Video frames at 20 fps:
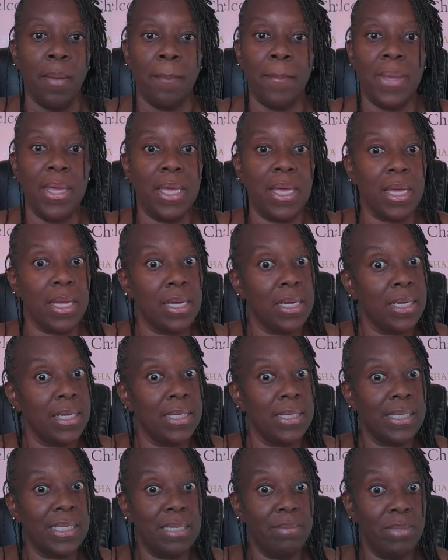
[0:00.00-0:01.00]

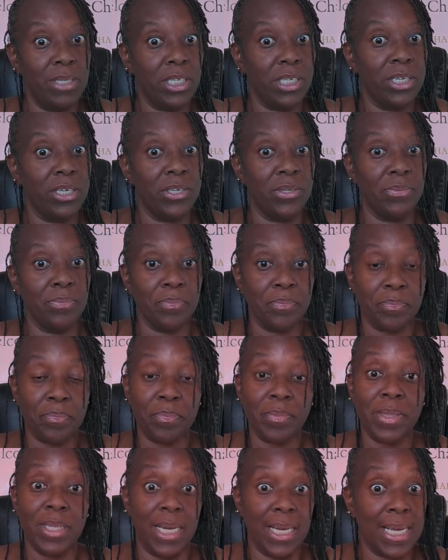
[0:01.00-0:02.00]
Because let me tell you,
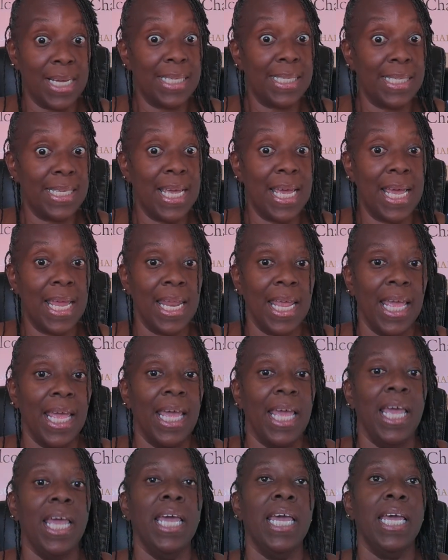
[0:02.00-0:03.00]
like I said,
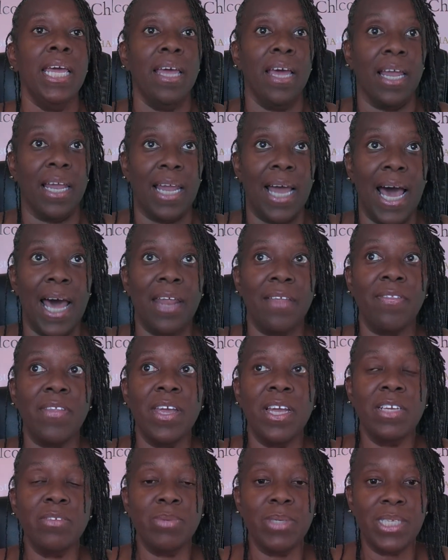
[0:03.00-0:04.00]
a lot of
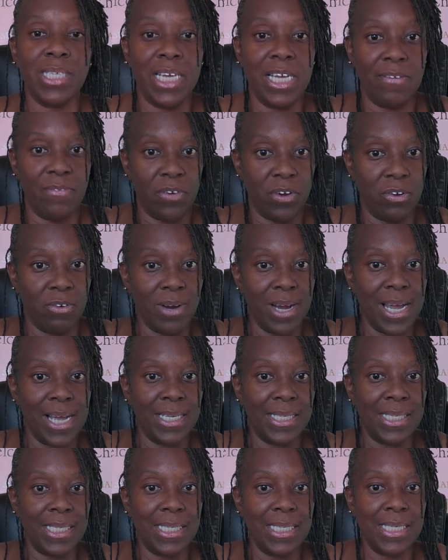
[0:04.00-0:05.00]
things we take for
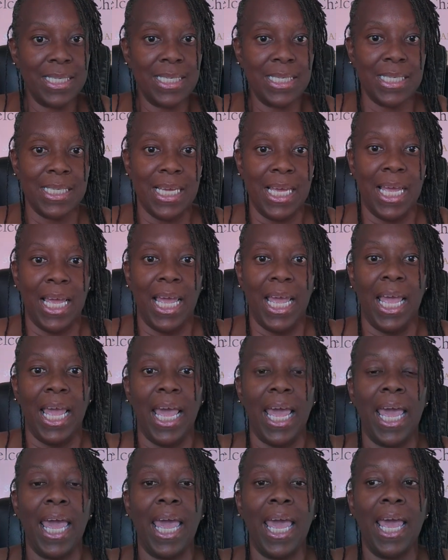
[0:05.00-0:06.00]
granted
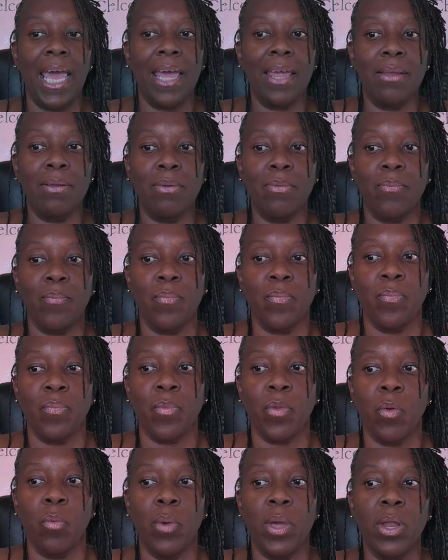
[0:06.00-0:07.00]
and
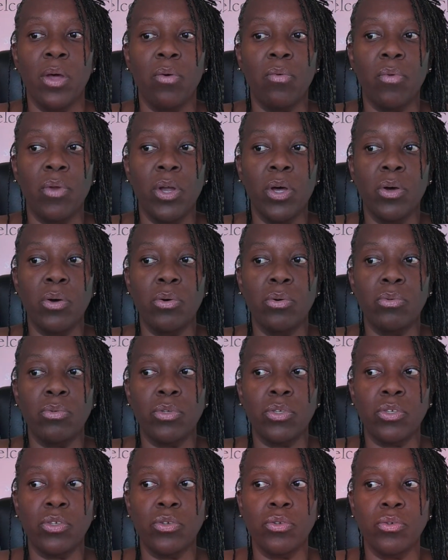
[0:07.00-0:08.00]
we don't know
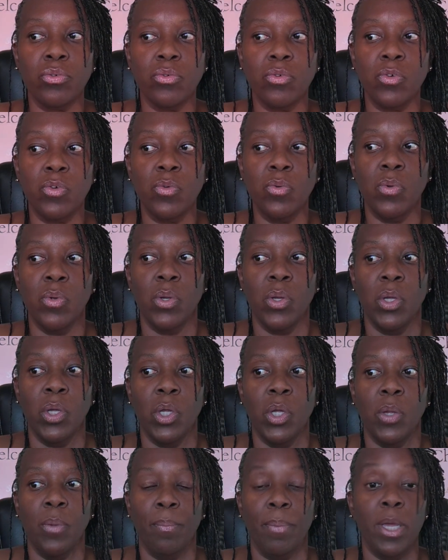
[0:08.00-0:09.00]
to
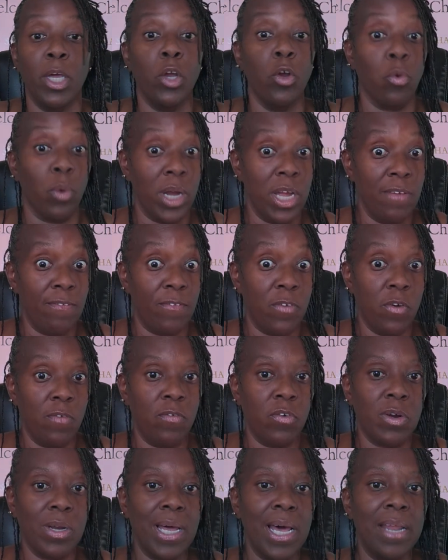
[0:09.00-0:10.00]
be grateful
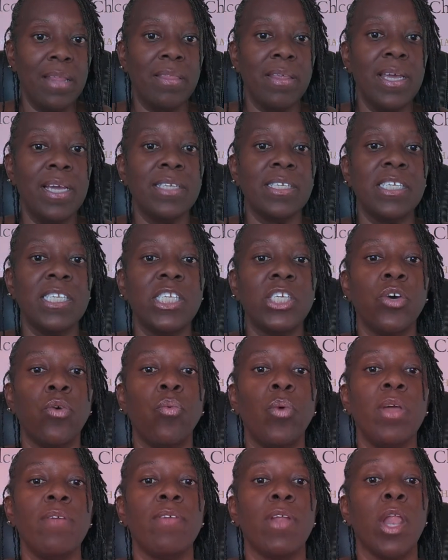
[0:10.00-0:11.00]
for a lot of things until
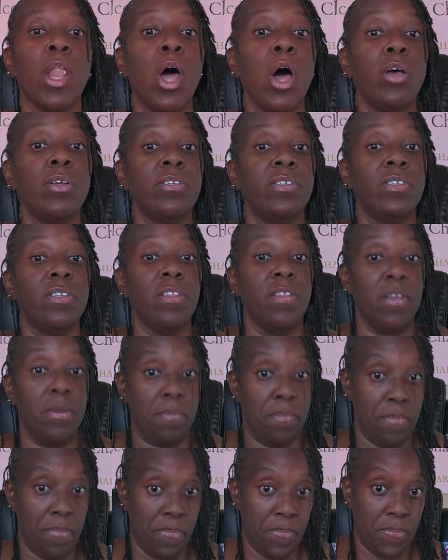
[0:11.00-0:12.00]
we've lost
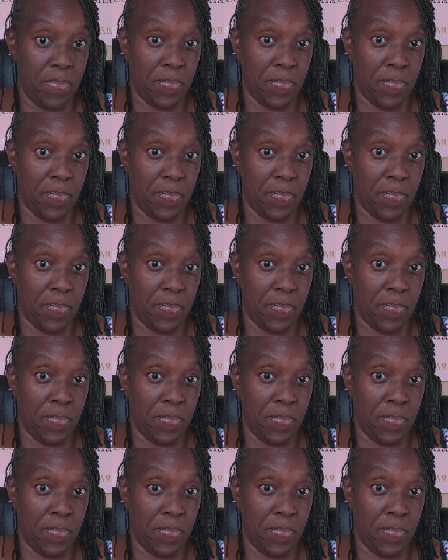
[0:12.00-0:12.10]
them.